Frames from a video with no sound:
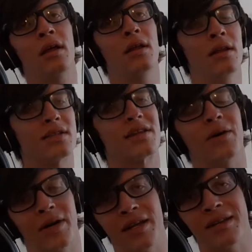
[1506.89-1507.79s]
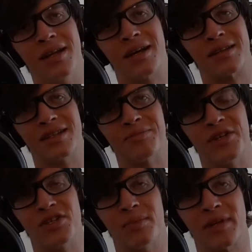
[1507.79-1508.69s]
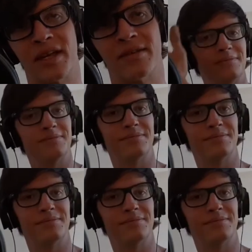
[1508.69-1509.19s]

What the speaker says: let's go ahead and lock this bitch up again.